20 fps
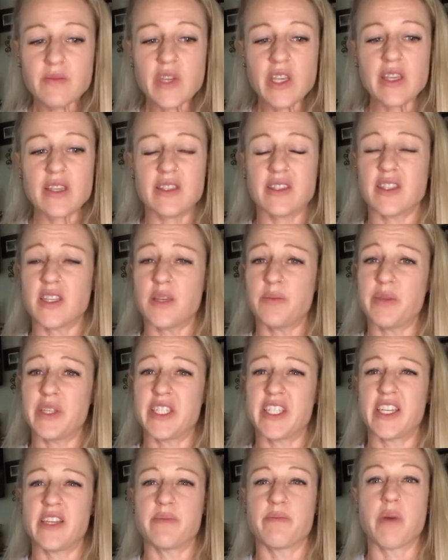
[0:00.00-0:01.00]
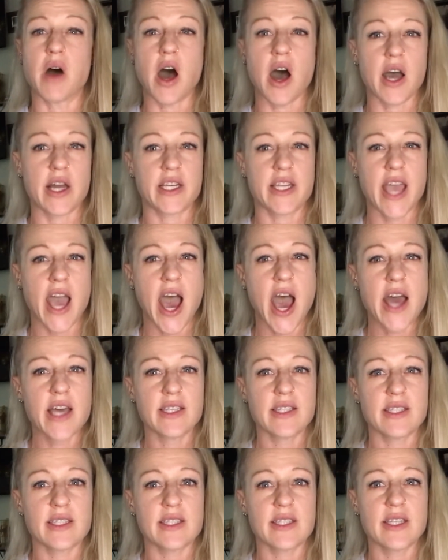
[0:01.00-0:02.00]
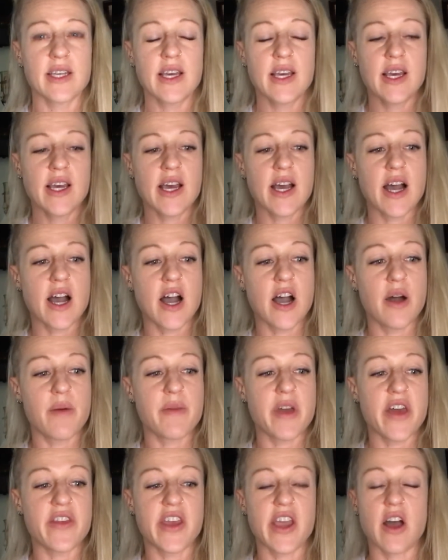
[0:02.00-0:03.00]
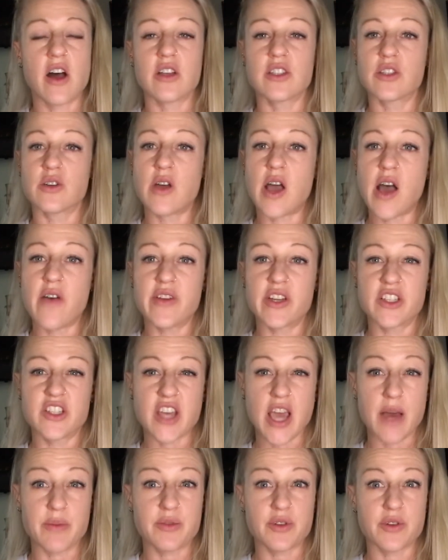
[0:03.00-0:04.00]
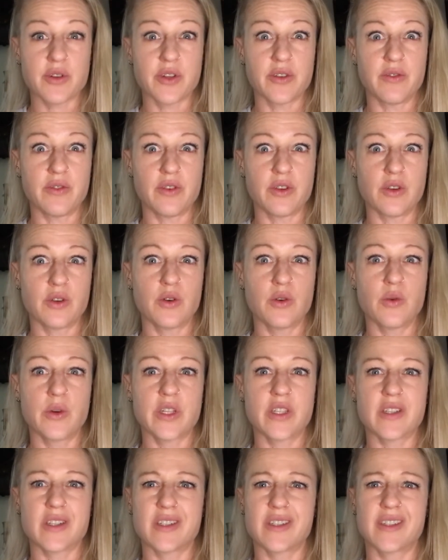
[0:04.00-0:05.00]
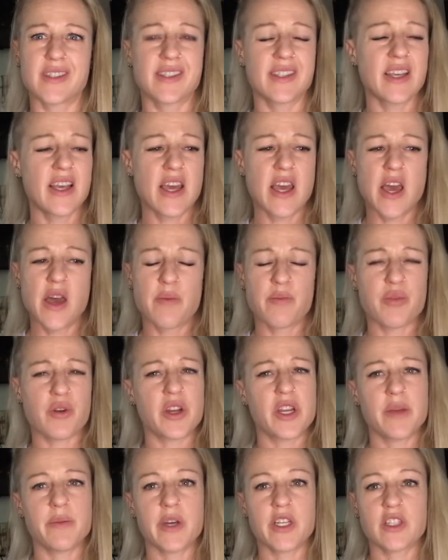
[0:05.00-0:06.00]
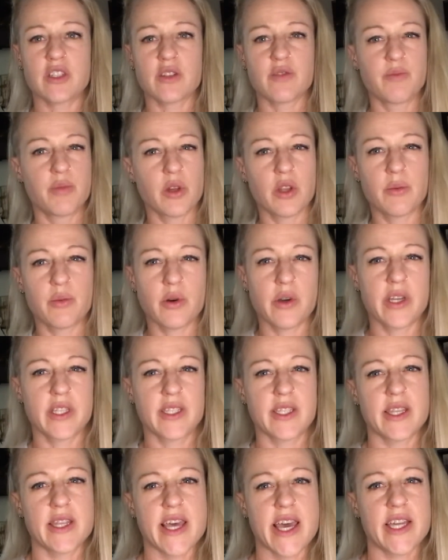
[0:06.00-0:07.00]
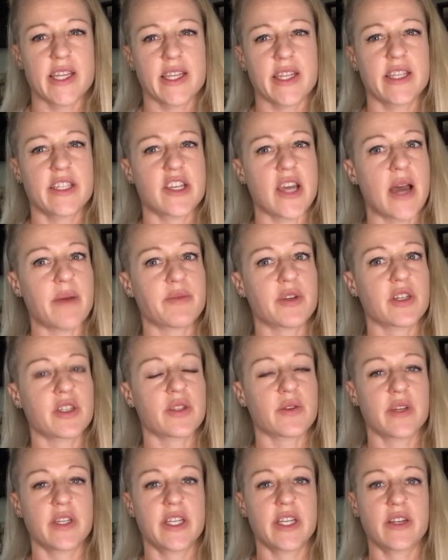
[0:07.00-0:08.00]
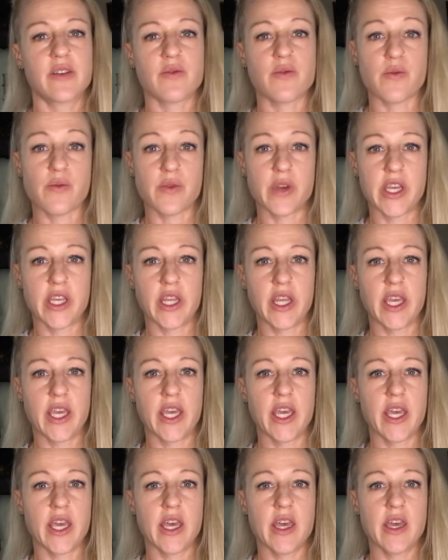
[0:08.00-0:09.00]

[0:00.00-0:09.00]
CPT podcast. They also have a chapter review, which is pretty much the bullet points in the end of the chapter, so I didn't really